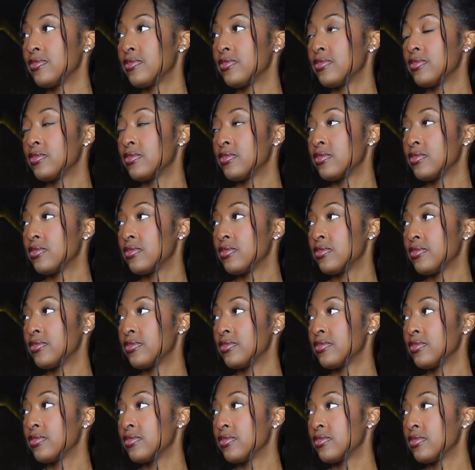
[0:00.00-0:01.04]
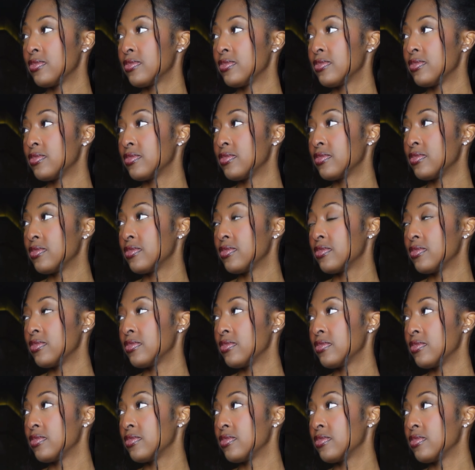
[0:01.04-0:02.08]

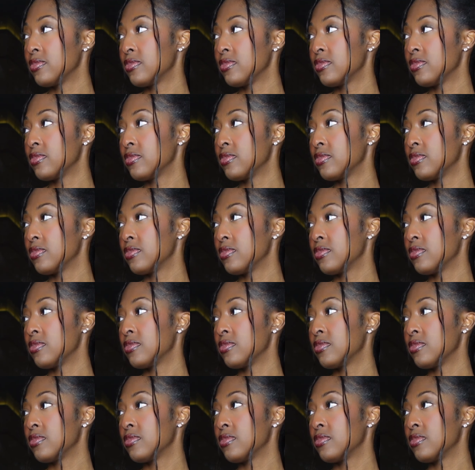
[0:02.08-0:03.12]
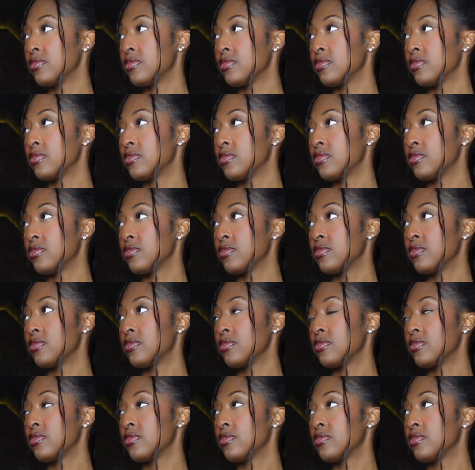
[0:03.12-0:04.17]

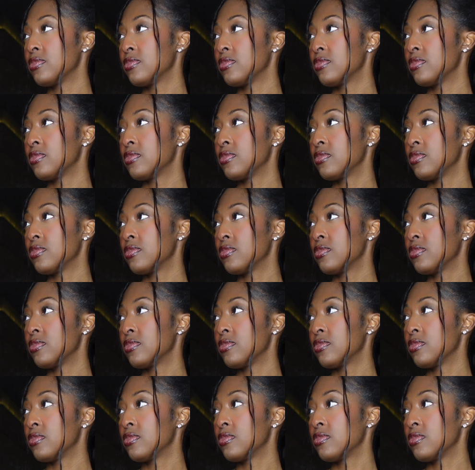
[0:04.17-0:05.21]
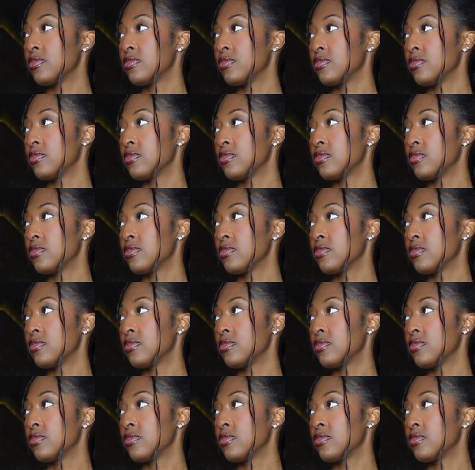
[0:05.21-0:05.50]
This person isn't speaking.